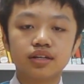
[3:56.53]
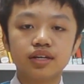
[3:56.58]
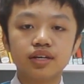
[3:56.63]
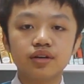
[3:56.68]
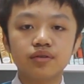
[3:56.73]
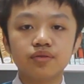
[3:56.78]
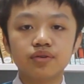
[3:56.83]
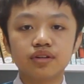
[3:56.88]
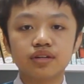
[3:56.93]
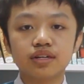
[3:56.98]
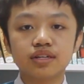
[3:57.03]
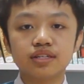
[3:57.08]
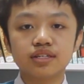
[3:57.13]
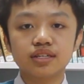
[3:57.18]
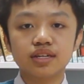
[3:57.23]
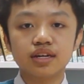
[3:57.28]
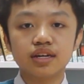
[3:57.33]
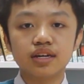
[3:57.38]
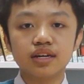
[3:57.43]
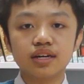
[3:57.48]
Hear what they
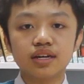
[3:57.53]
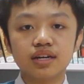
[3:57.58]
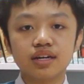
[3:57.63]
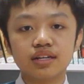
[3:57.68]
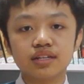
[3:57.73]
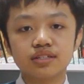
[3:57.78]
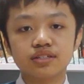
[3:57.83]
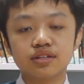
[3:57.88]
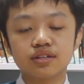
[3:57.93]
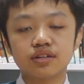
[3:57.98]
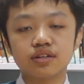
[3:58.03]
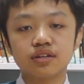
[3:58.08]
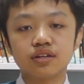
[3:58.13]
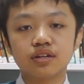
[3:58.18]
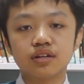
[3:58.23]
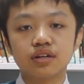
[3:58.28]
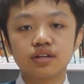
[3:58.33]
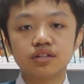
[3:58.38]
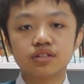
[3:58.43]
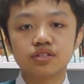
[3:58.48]
say, talk
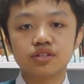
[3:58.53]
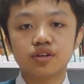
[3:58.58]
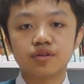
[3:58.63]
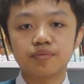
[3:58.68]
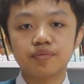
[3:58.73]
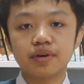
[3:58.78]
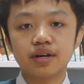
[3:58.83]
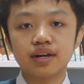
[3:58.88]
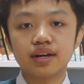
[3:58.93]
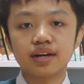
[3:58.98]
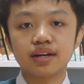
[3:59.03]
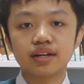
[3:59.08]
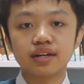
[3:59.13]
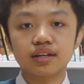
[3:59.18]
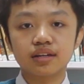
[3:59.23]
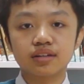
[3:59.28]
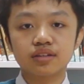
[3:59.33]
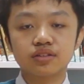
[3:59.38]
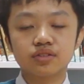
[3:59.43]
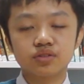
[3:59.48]

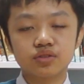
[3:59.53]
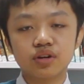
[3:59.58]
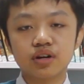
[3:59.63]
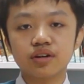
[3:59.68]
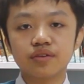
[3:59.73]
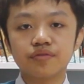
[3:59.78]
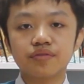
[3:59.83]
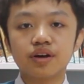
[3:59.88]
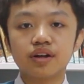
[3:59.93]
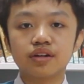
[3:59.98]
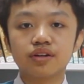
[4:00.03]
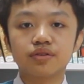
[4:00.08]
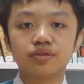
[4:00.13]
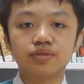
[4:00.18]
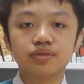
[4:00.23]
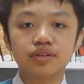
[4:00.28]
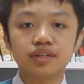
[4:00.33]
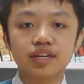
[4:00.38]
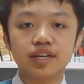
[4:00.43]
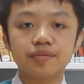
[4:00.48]
back, try to
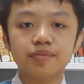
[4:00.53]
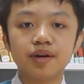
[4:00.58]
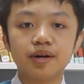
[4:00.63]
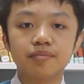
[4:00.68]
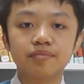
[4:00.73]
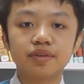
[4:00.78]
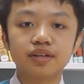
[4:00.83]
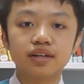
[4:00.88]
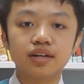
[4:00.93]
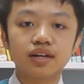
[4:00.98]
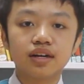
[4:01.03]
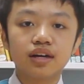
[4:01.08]
follow, keep up.